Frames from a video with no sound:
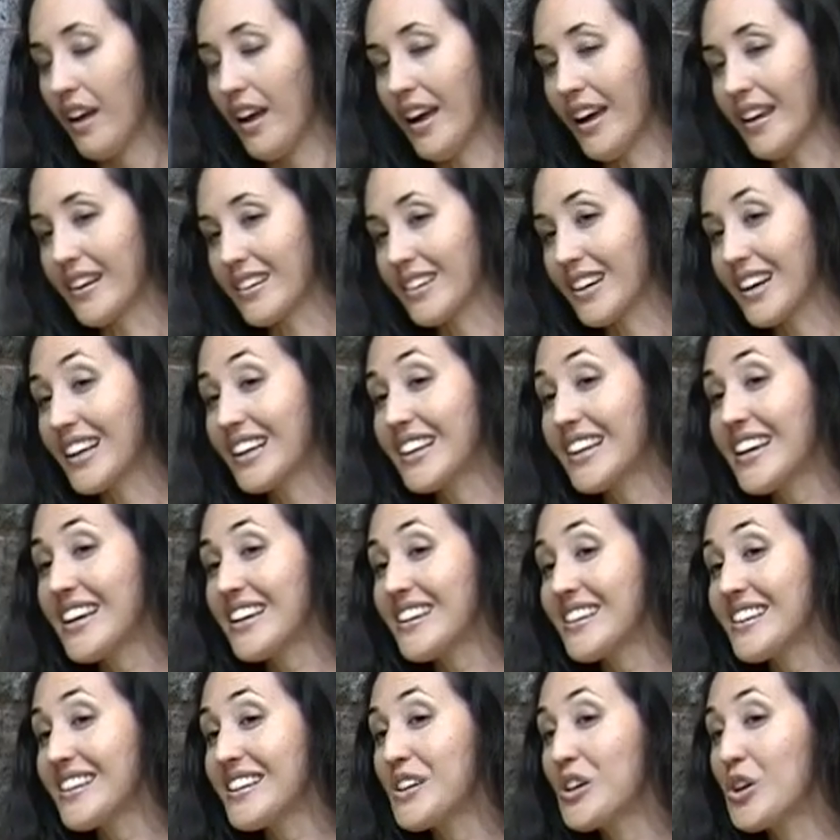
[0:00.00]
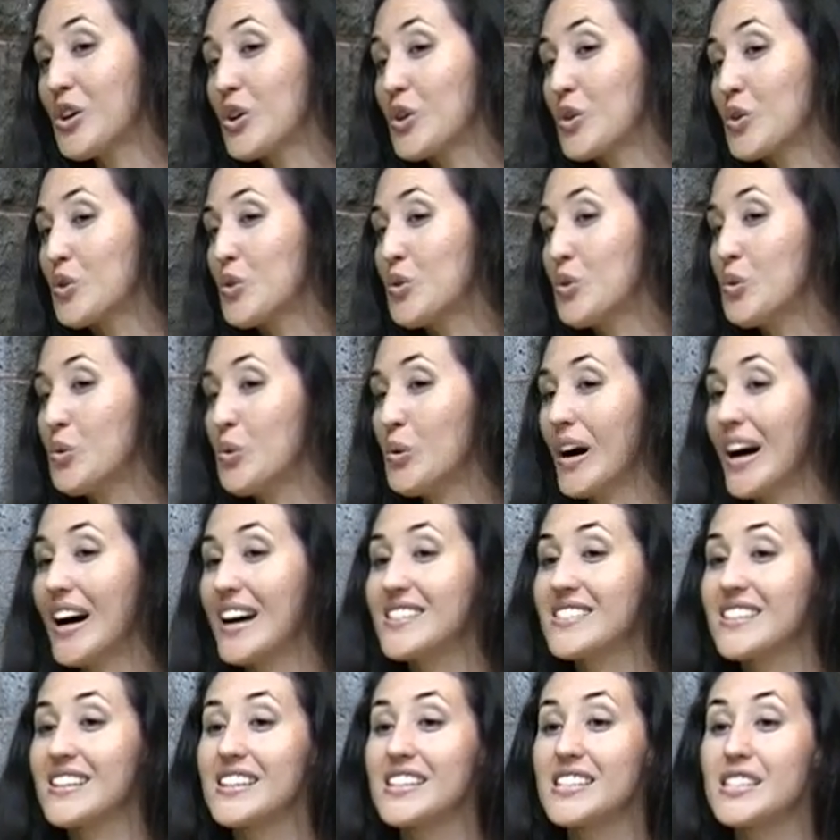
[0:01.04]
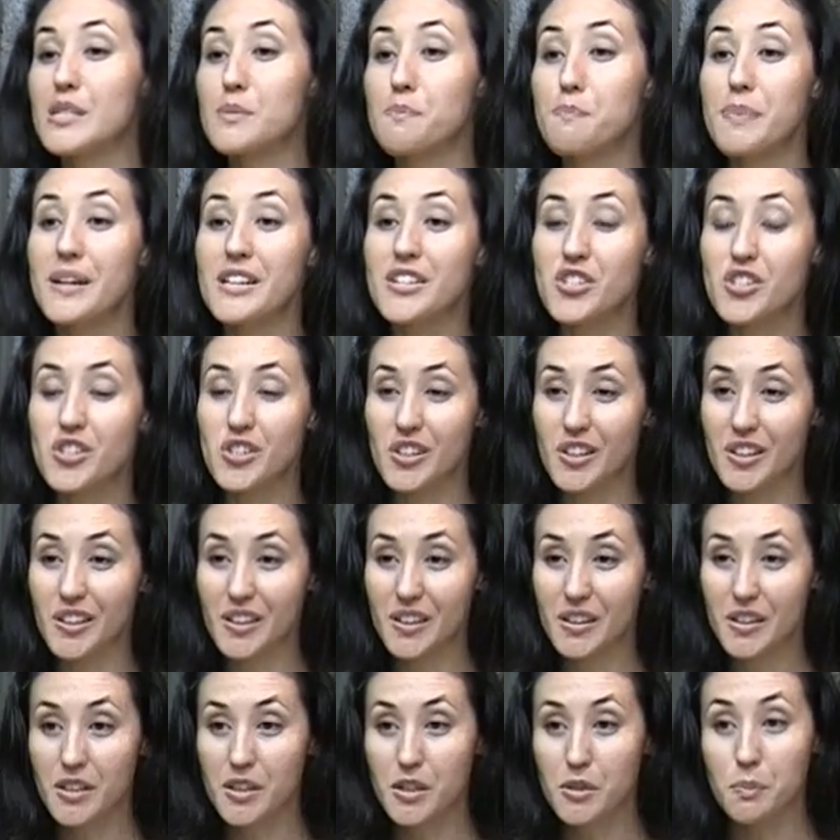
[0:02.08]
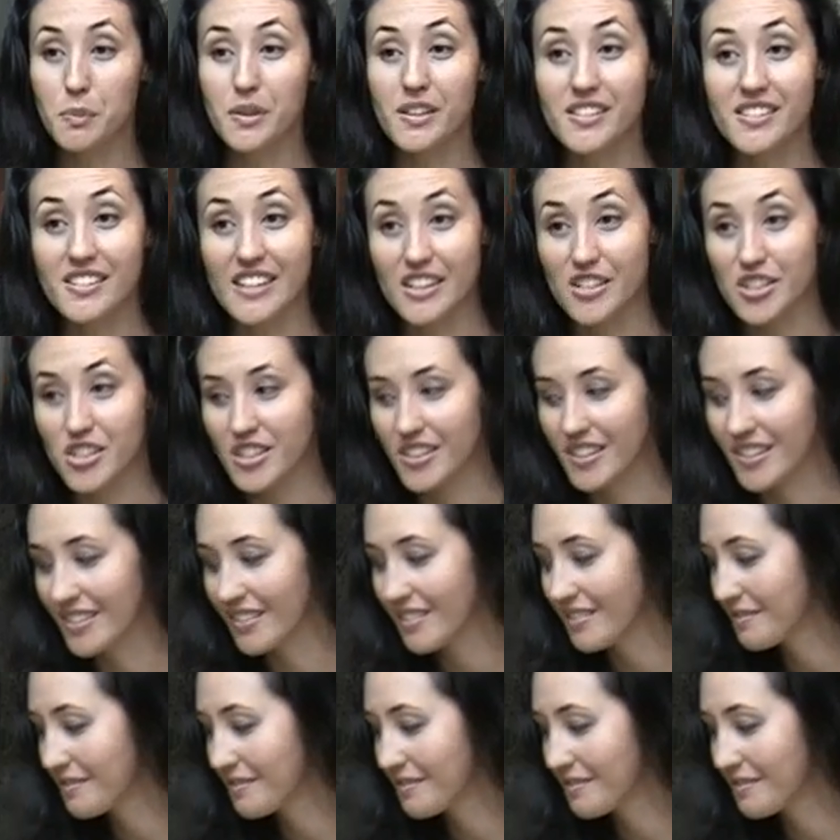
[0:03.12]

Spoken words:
And Kaleioku has a special possession.